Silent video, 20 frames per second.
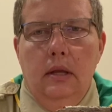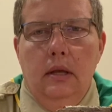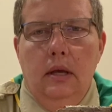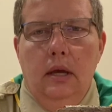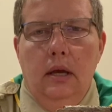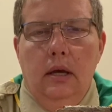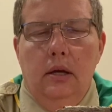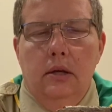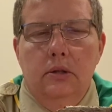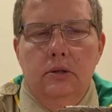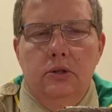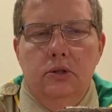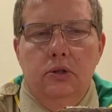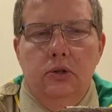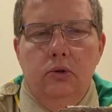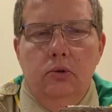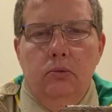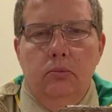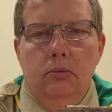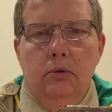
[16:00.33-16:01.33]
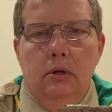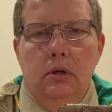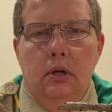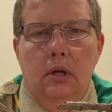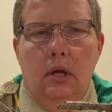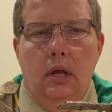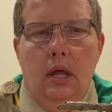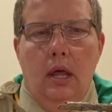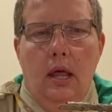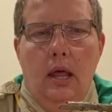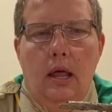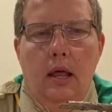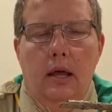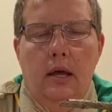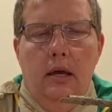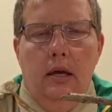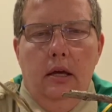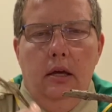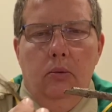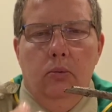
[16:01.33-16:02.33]
and consumed,
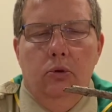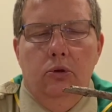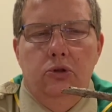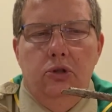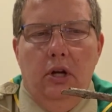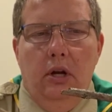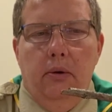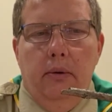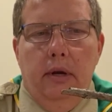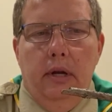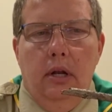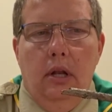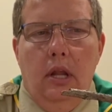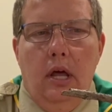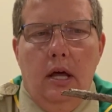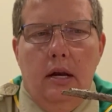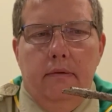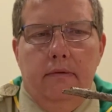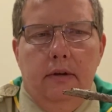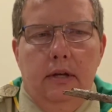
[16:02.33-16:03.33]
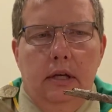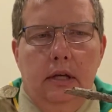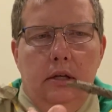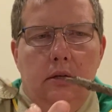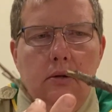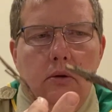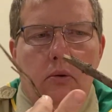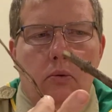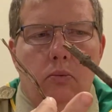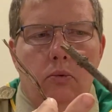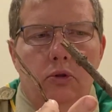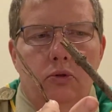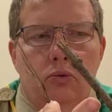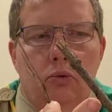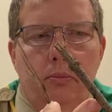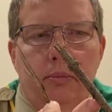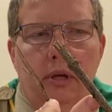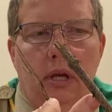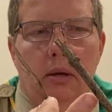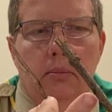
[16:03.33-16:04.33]
it will generate a lot of heat, which
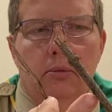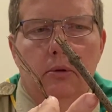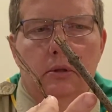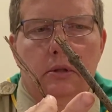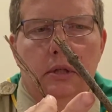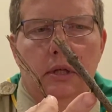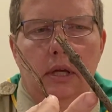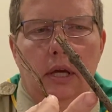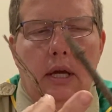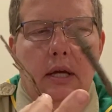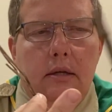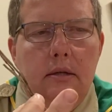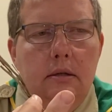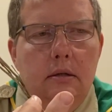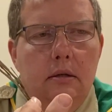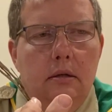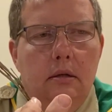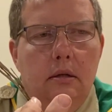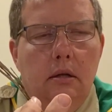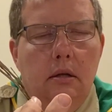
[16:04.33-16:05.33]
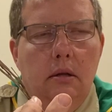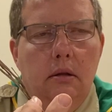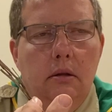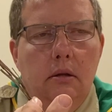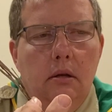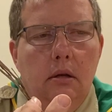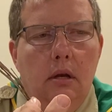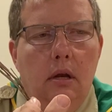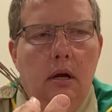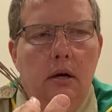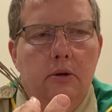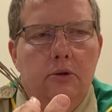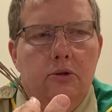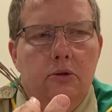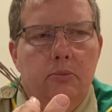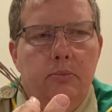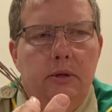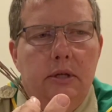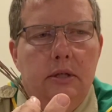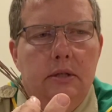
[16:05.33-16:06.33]
will be able to get the
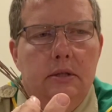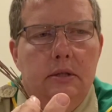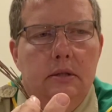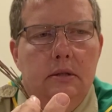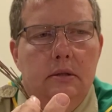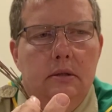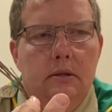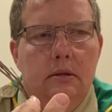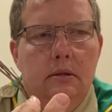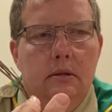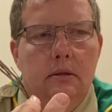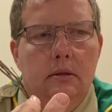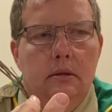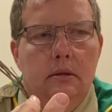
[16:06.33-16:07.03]
larger pieces.